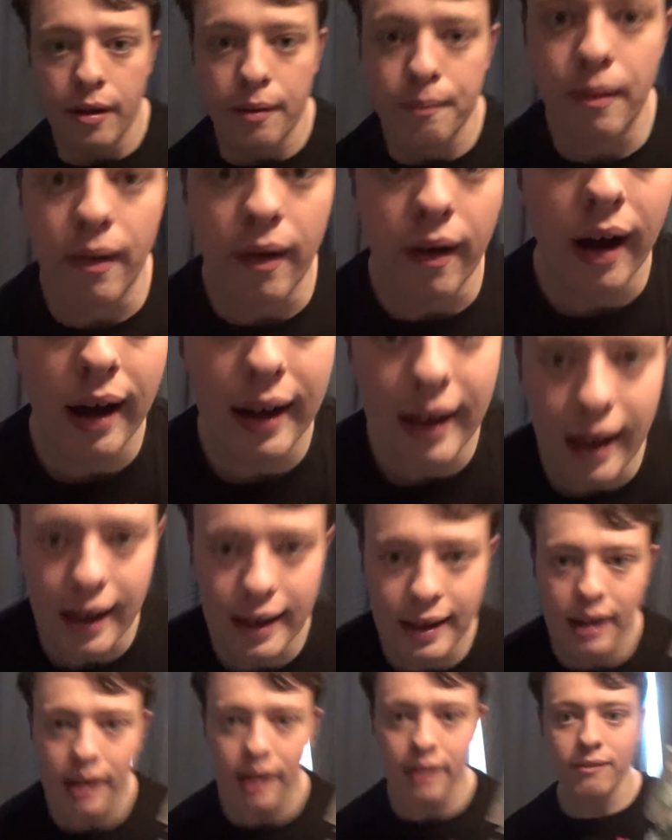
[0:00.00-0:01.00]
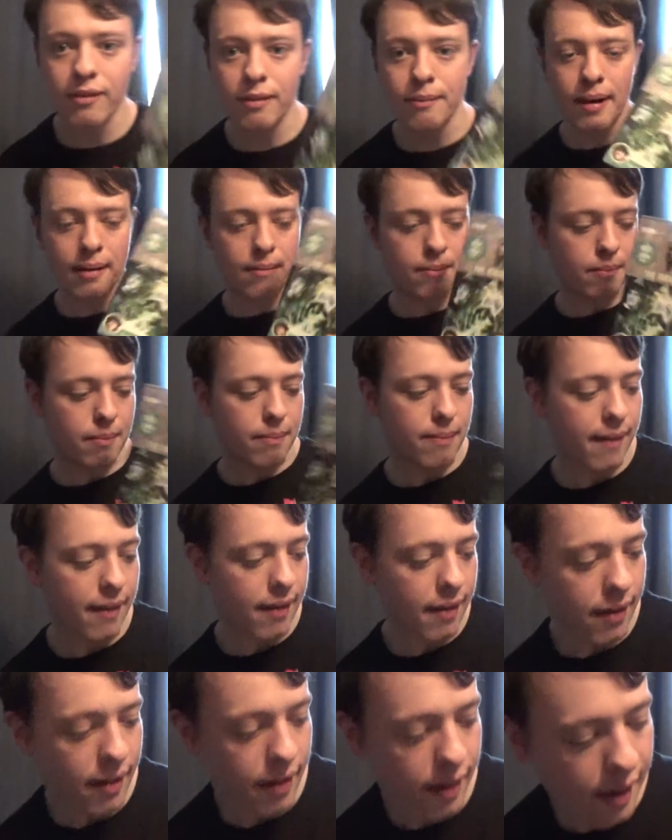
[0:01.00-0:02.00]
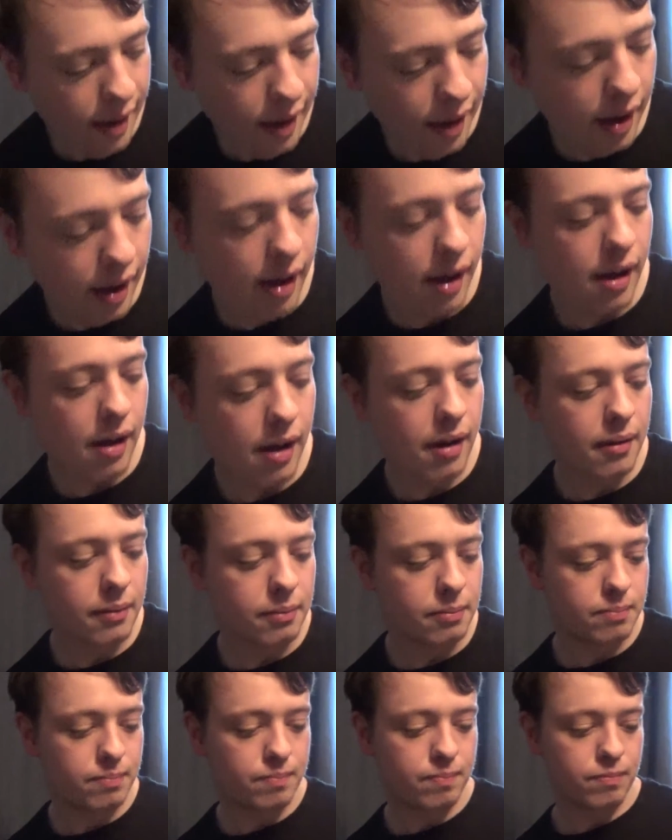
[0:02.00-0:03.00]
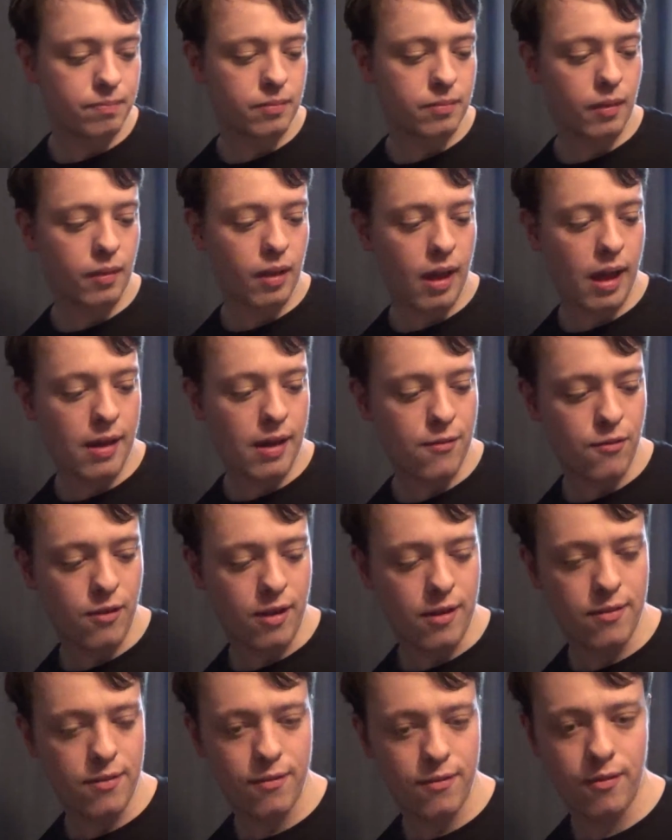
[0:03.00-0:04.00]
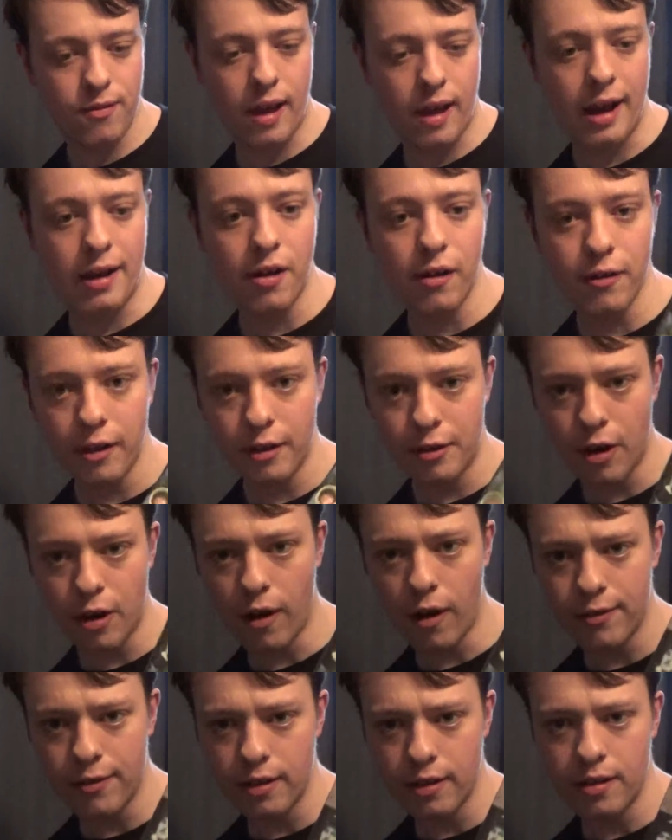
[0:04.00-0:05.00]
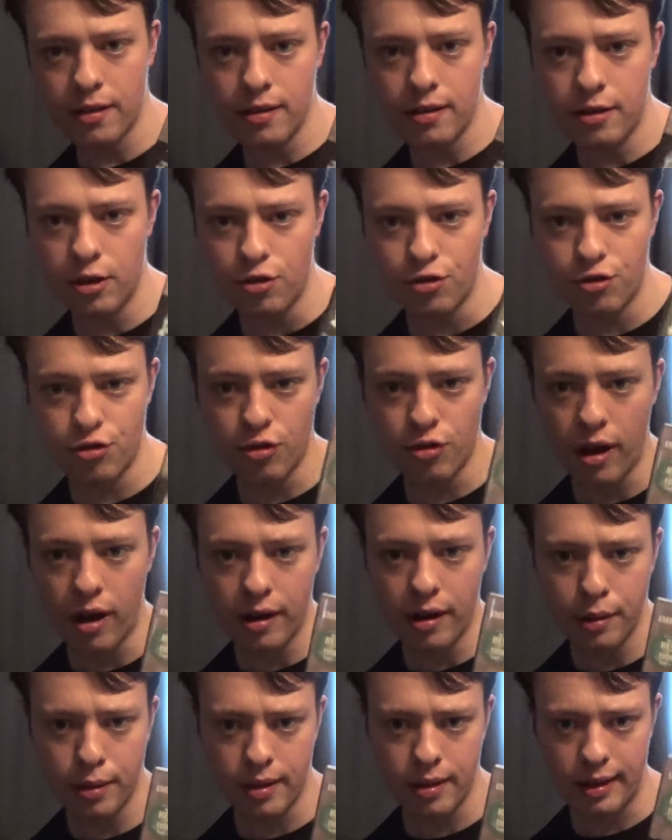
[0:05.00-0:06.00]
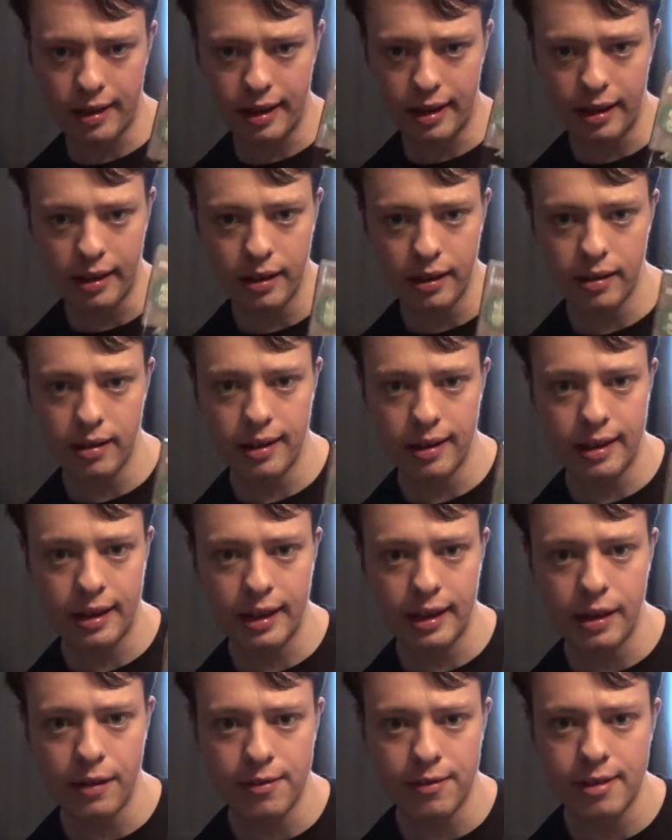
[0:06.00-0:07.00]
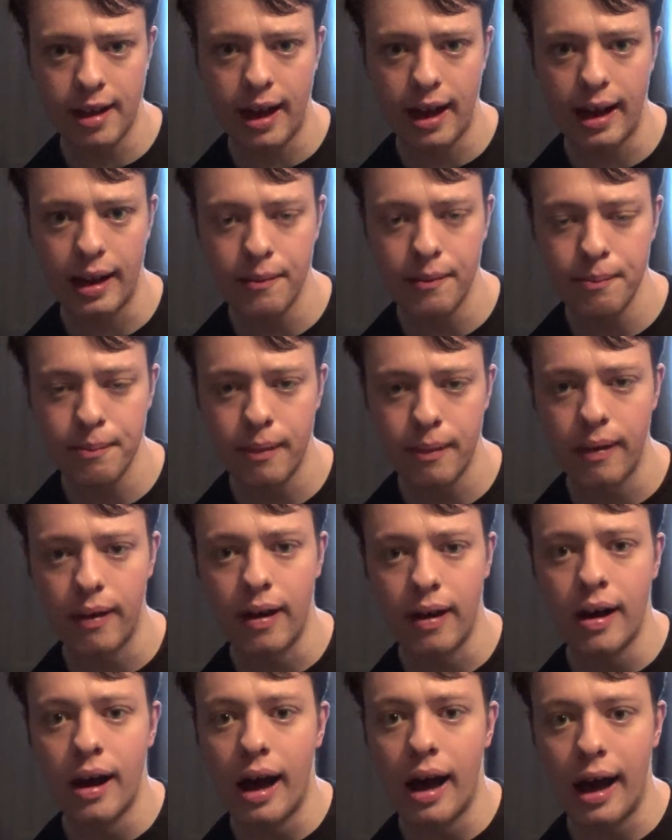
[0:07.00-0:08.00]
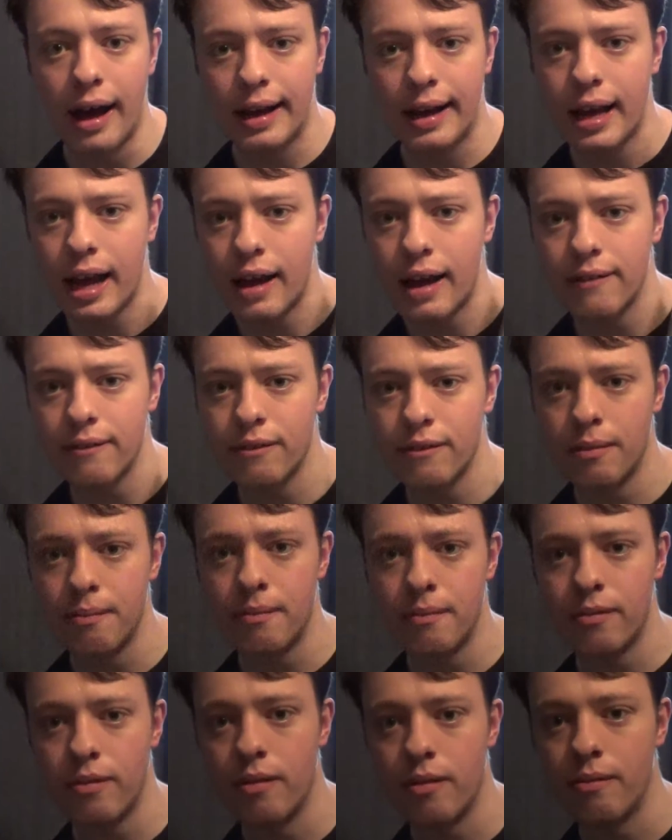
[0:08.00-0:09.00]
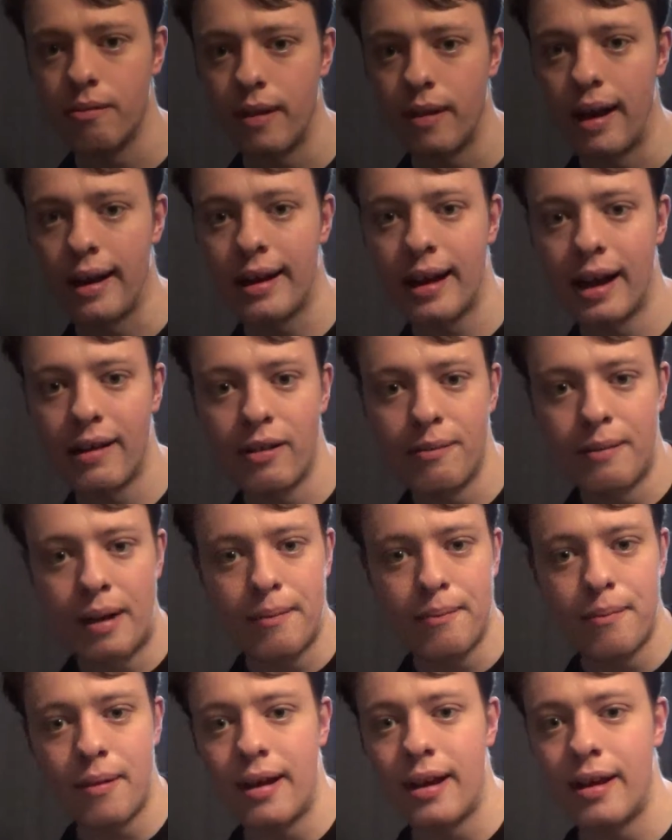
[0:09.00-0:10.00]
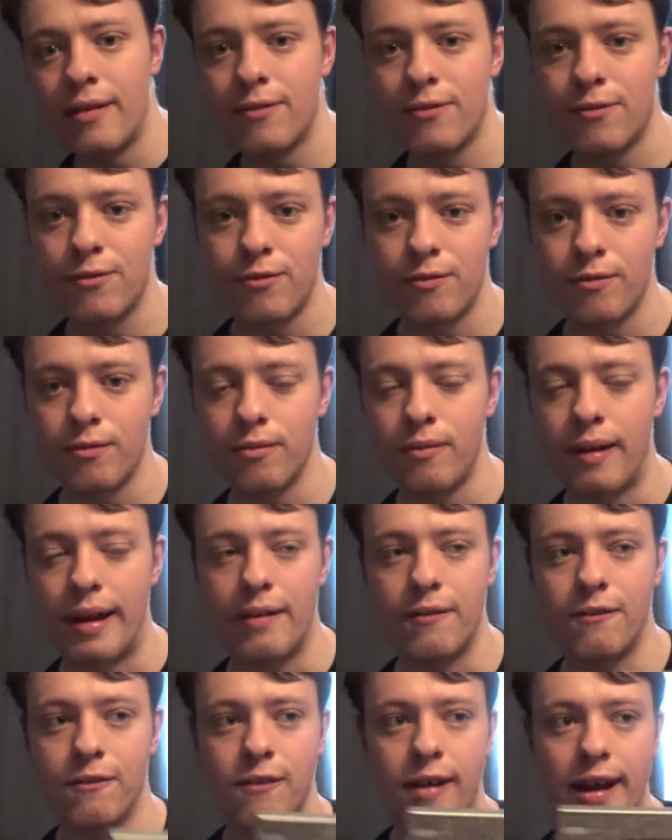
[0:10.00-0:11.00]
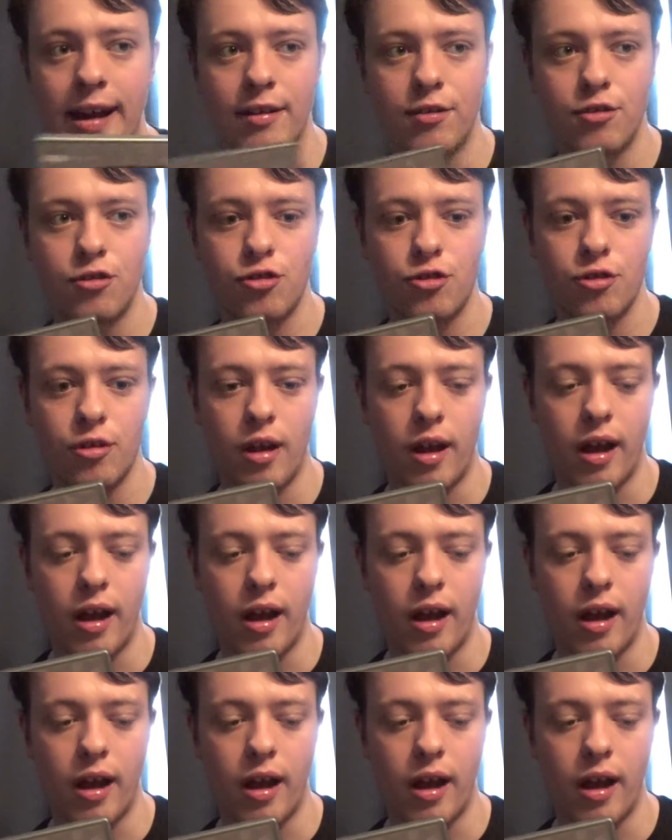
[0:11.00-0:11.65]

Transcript: but I can't remember if I know the Doctor destroys the key of time, but I can't remember if which